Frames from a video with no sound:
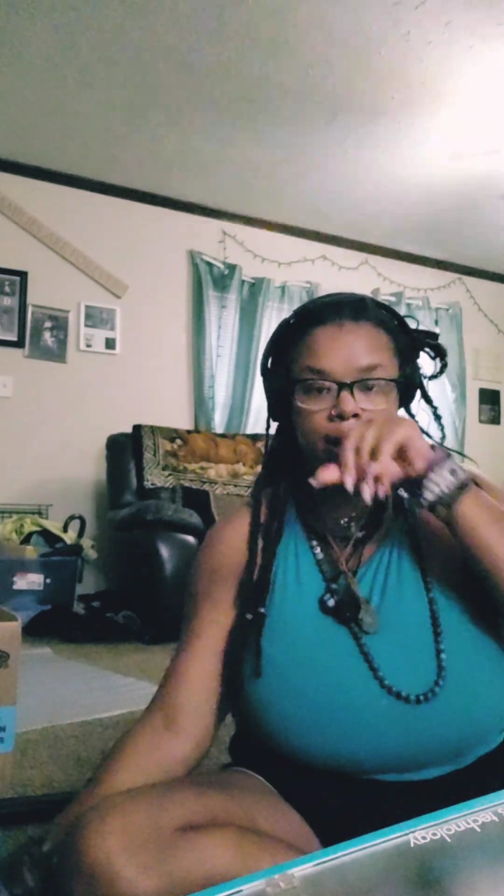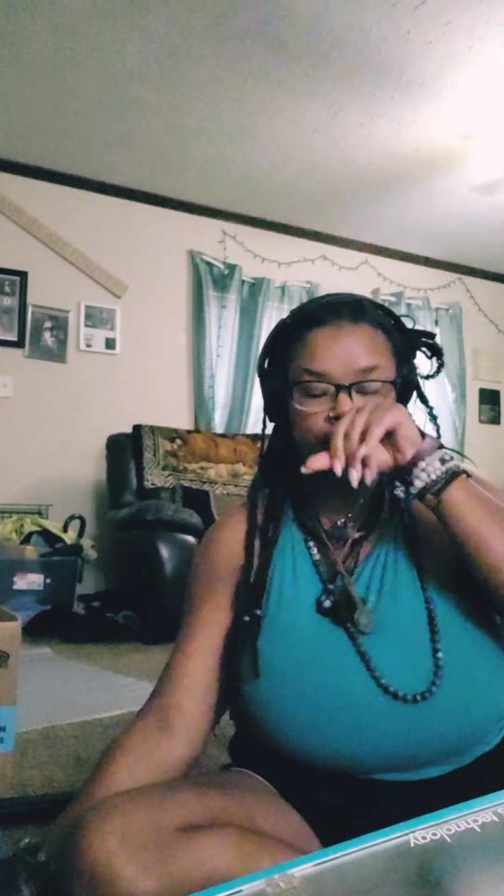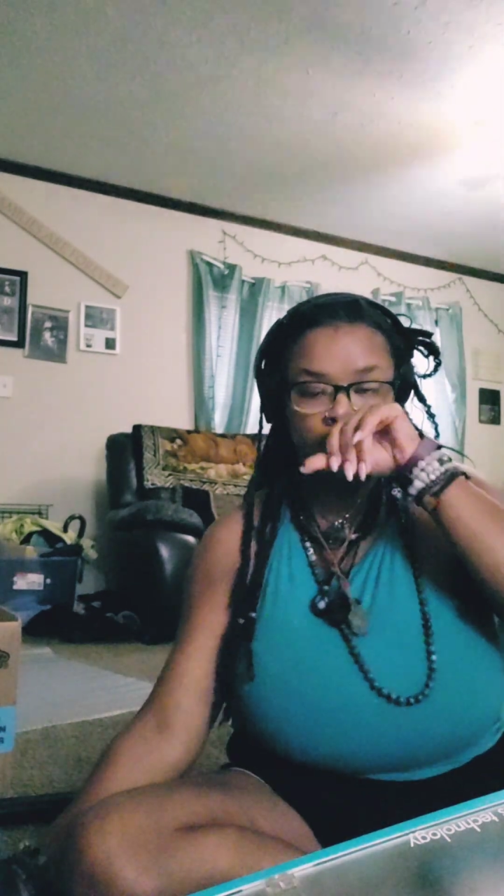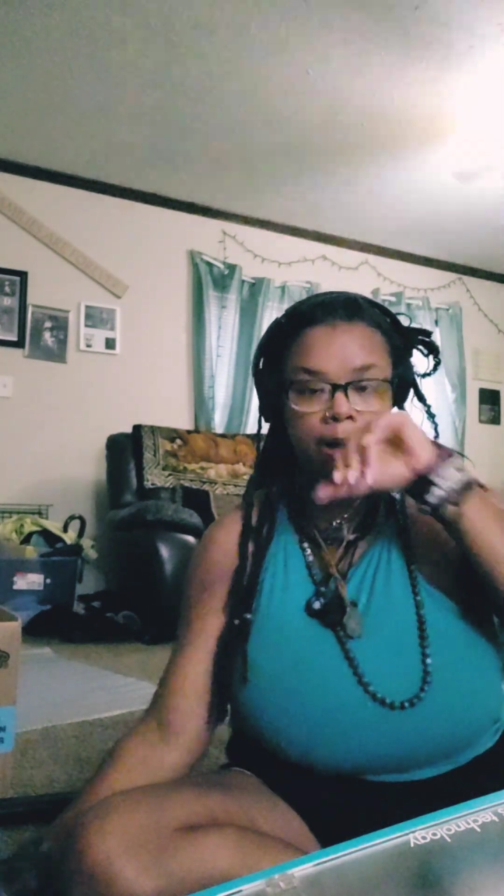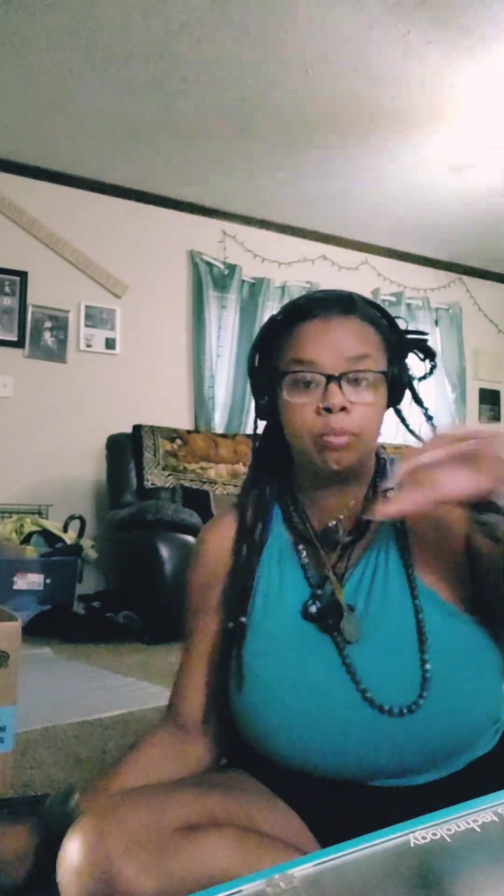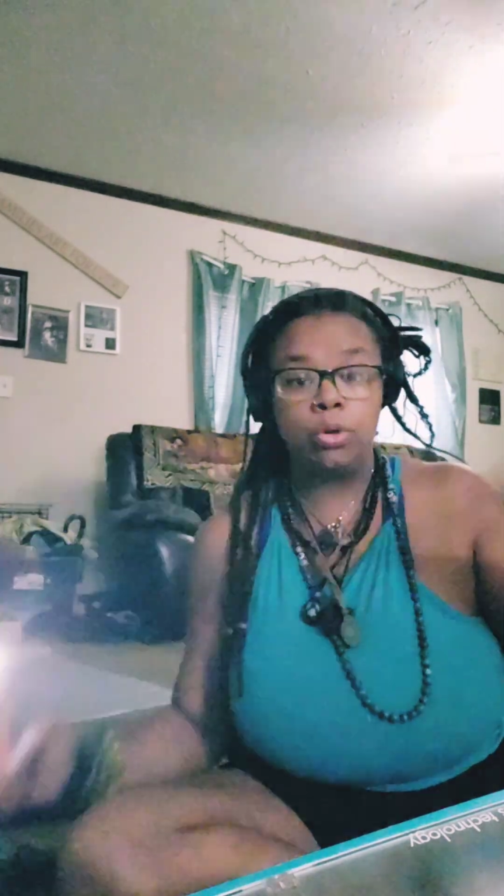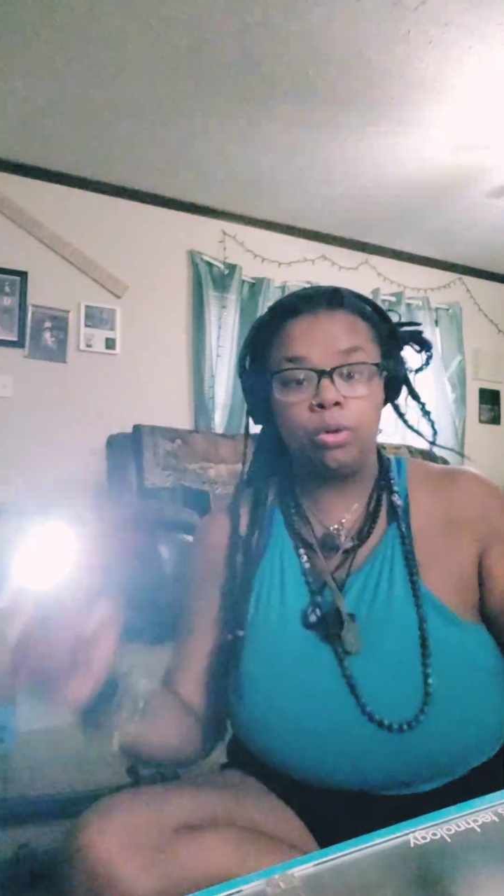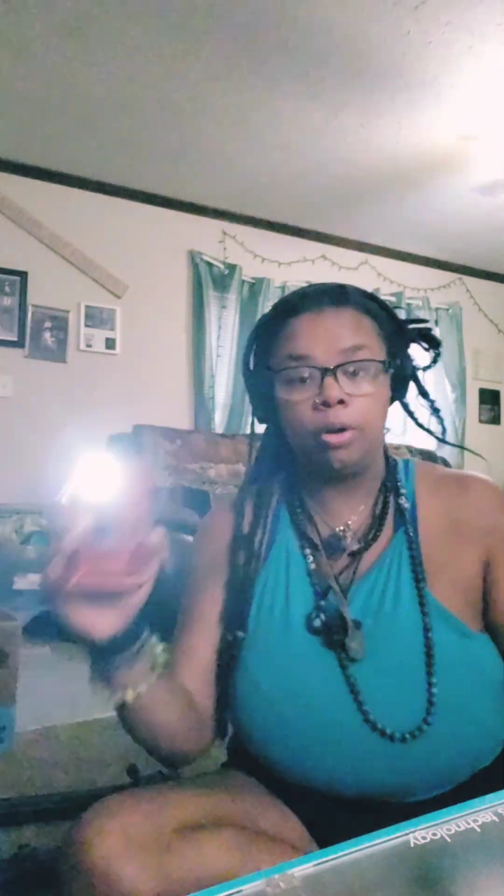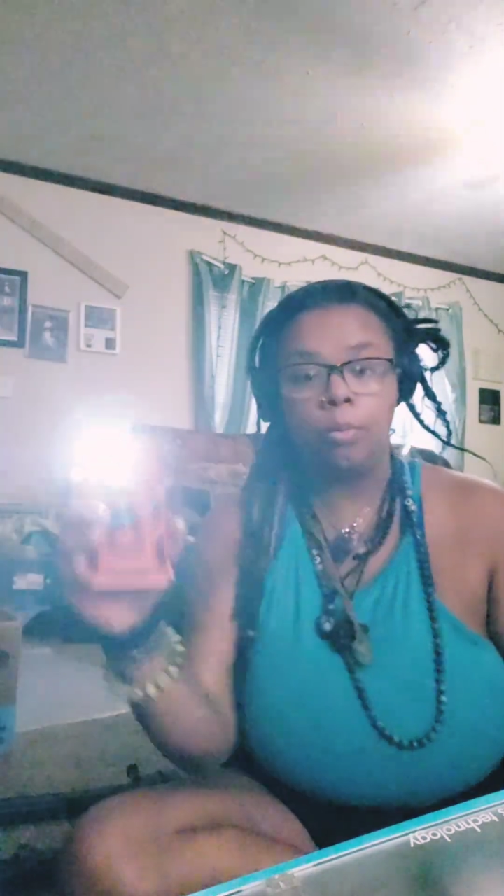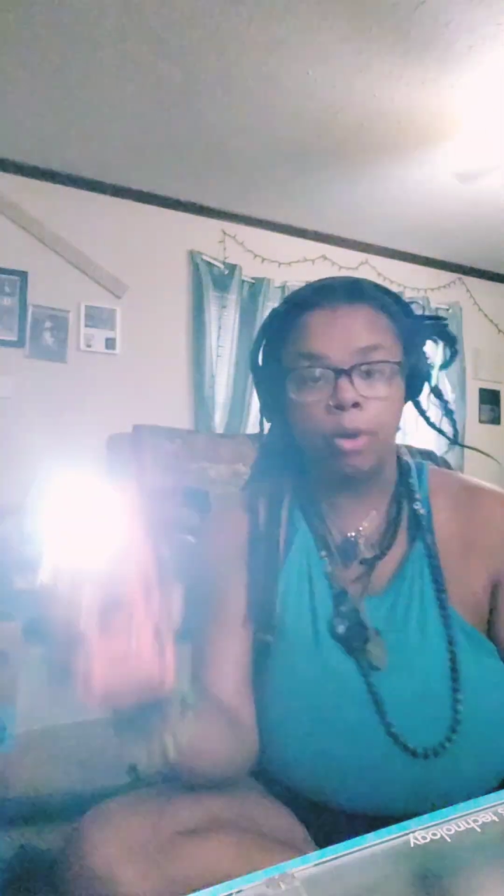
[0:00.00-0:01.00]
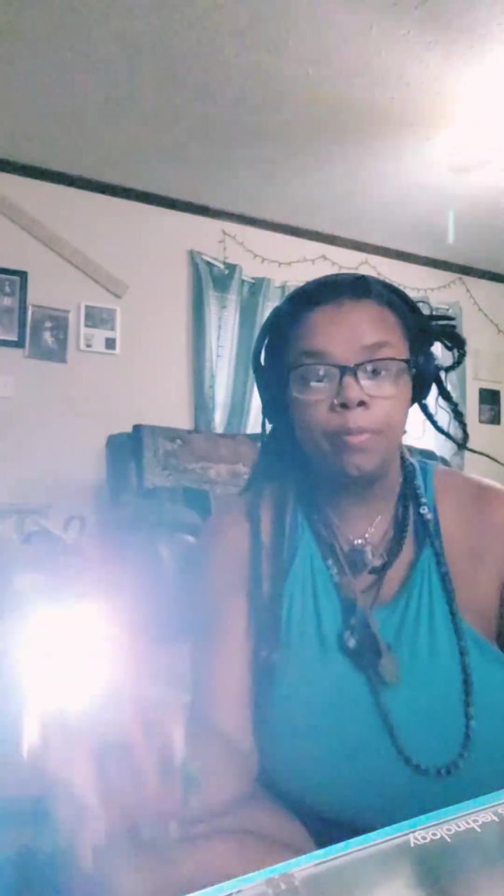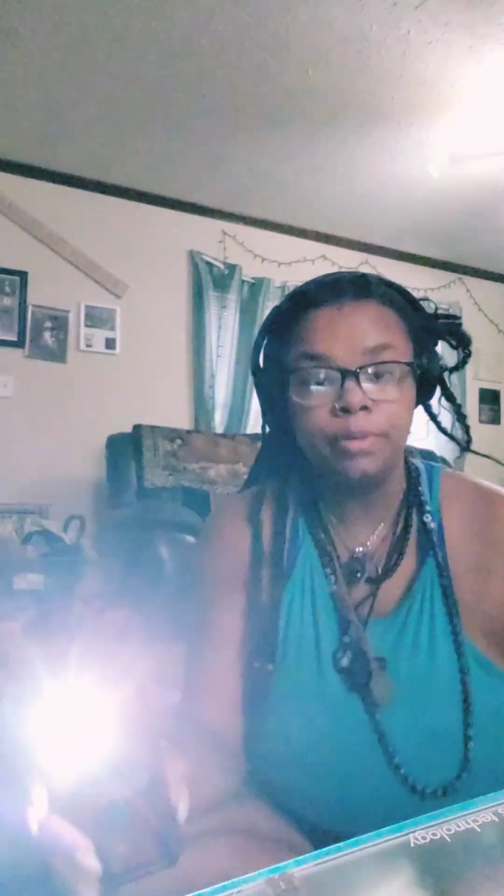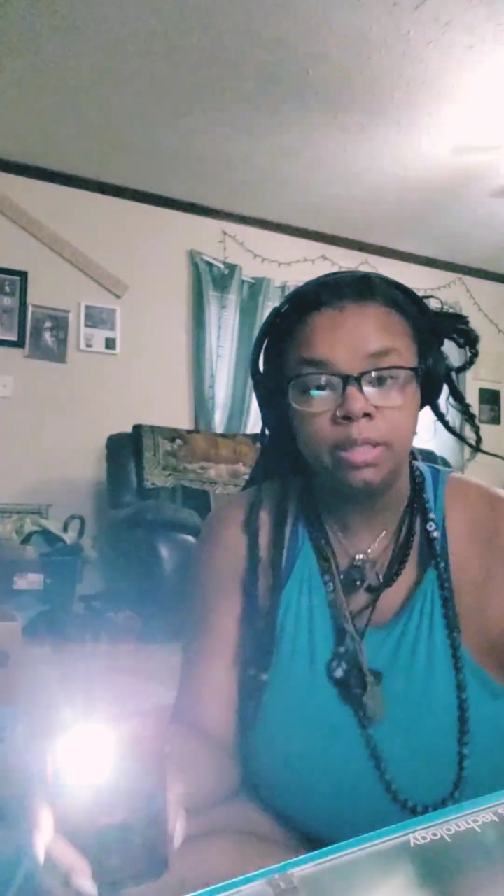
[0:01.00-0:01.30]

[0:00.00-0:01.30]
I think they were doing it on purpose